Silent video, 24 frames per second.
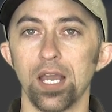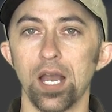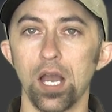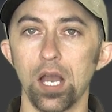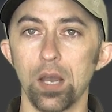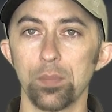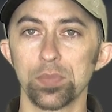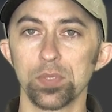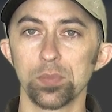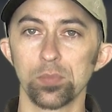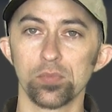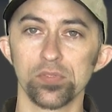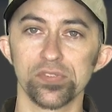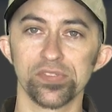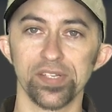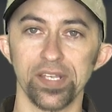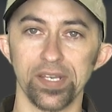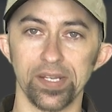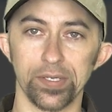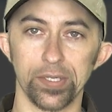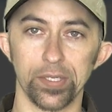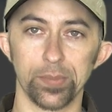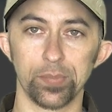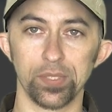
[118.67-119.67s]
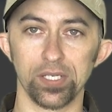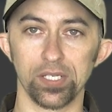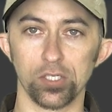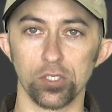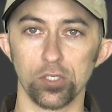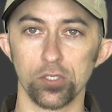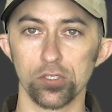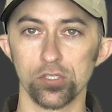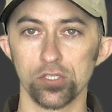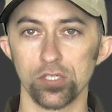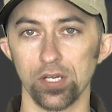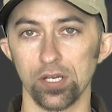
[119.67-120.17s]
optimal setup in
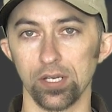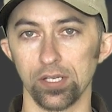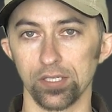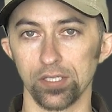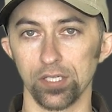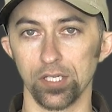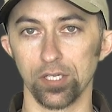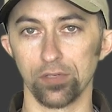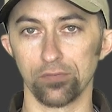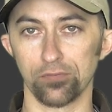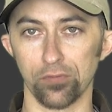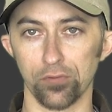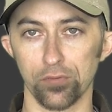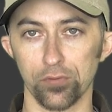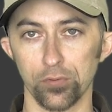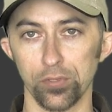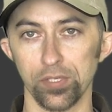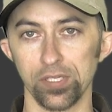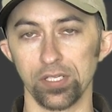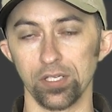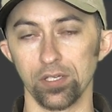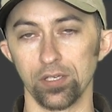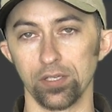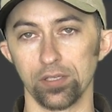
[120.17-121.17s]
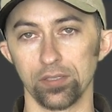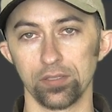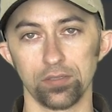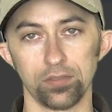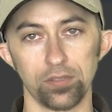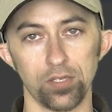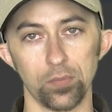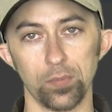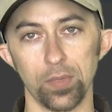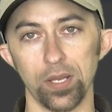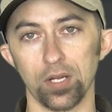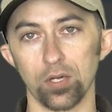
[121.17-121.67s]
your shotgun for 3-gun,
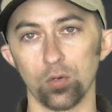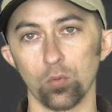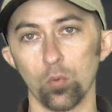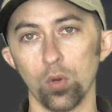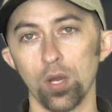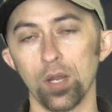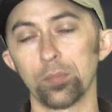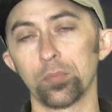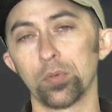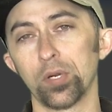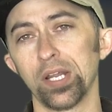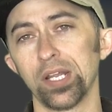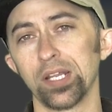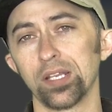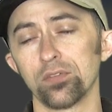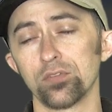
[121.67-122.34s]
no matter what brand of